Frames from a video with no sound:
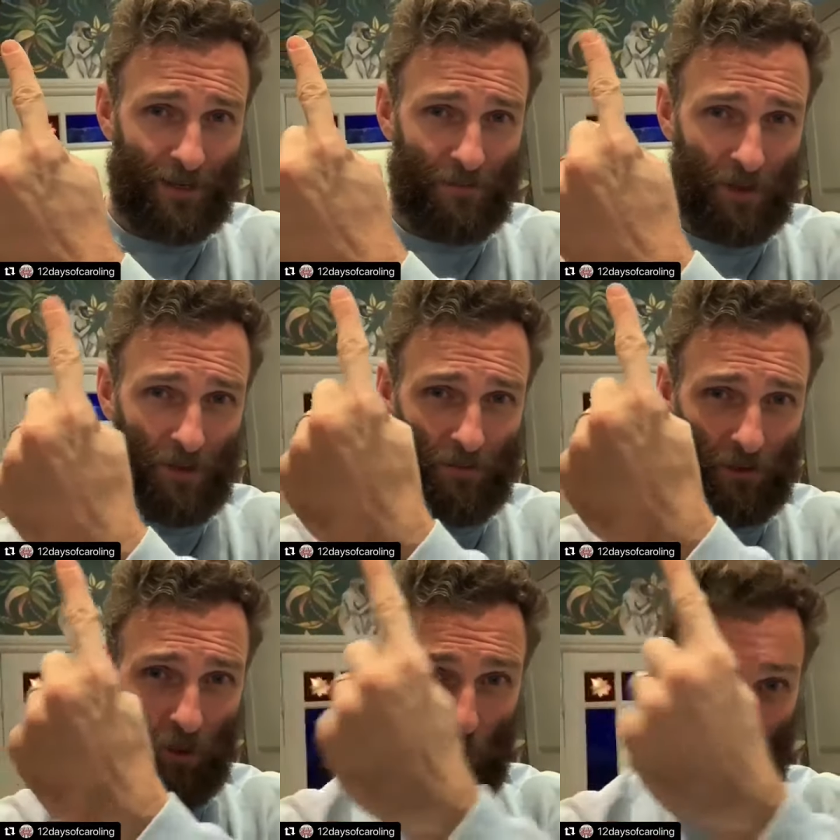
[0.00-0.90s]
lovely
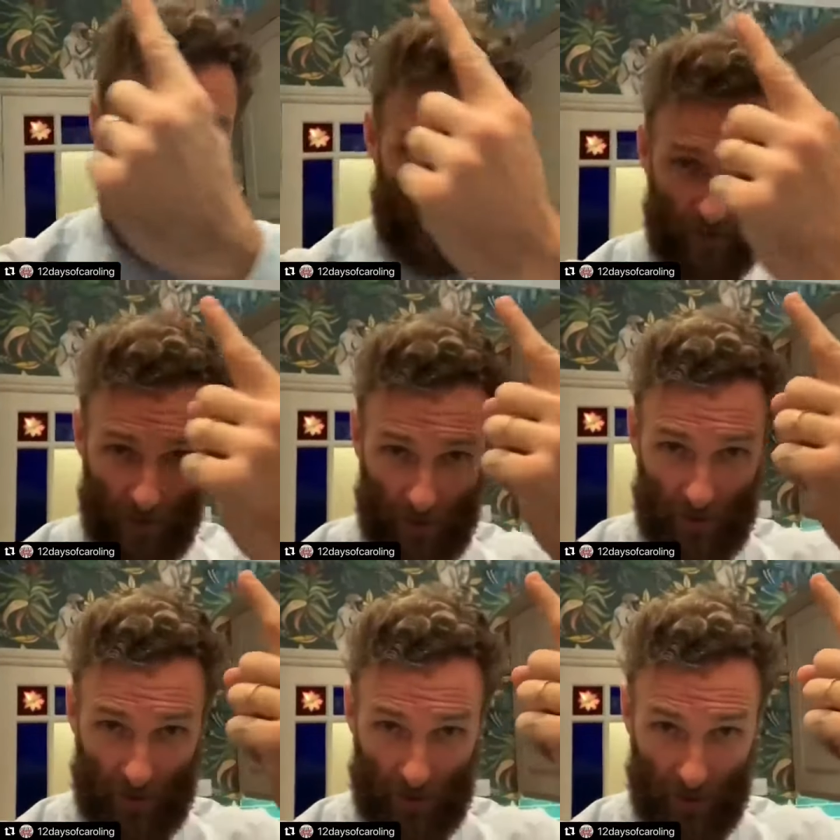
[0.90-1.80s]
wallpaper
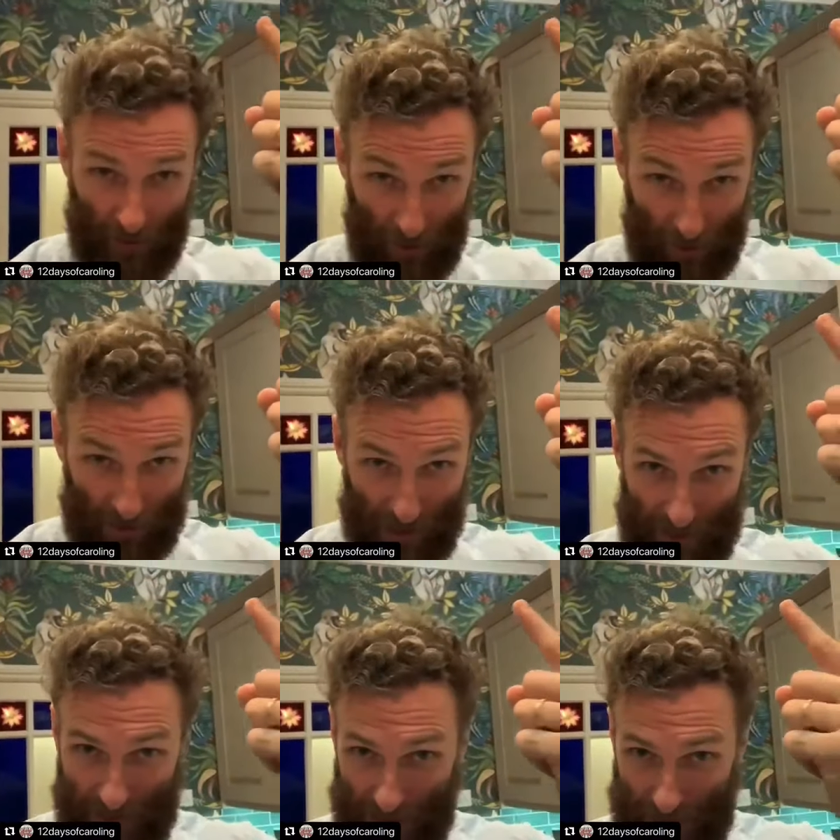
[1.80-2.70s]
that we got done
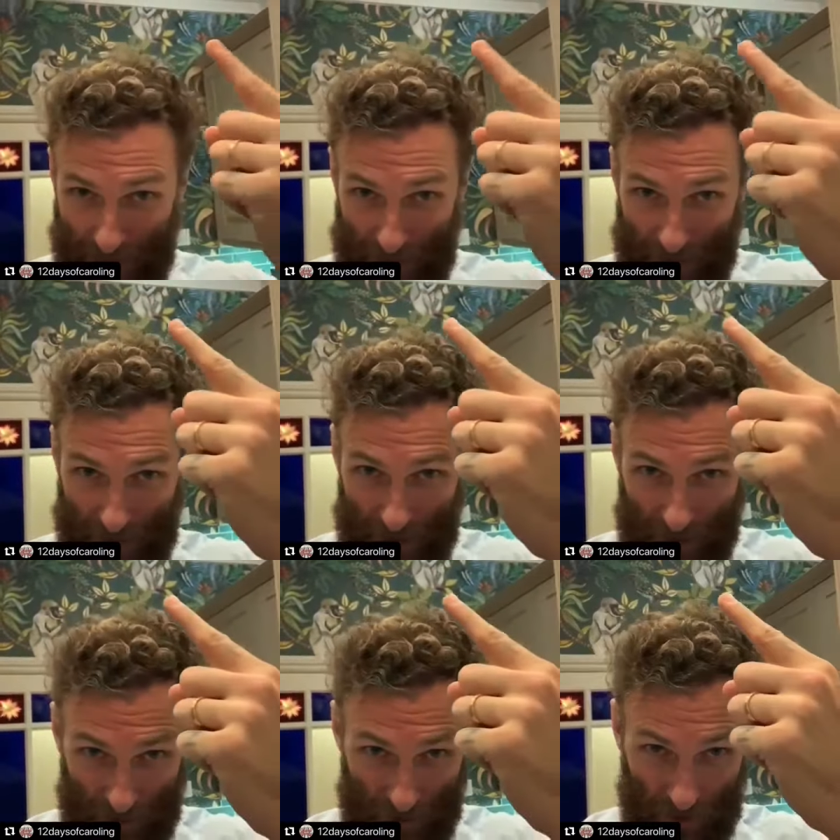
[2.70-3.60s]

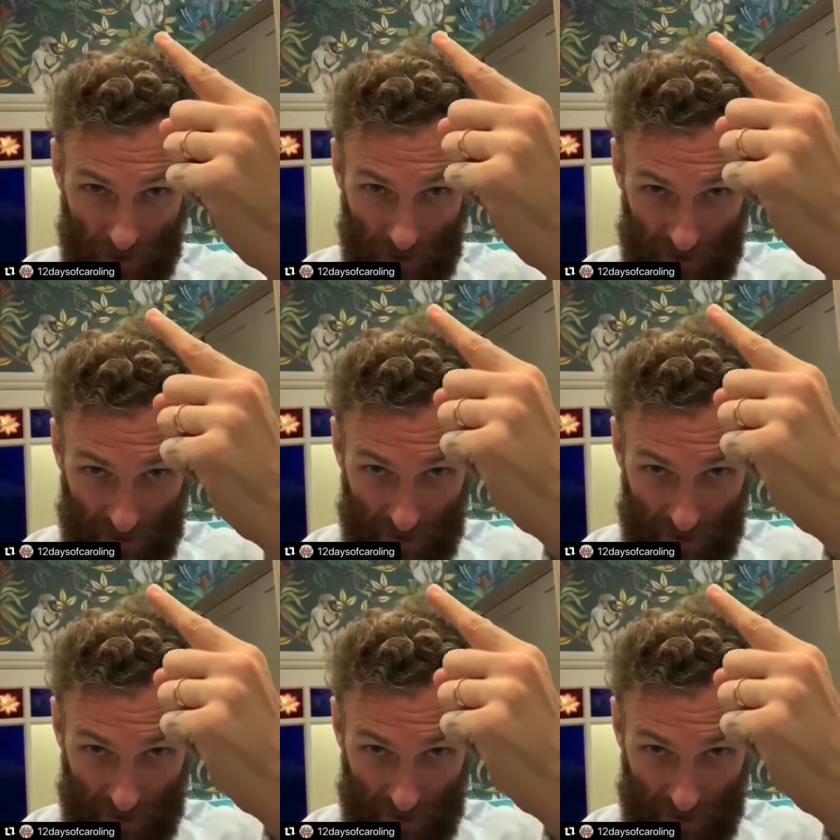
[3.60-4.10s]
just during lockdown.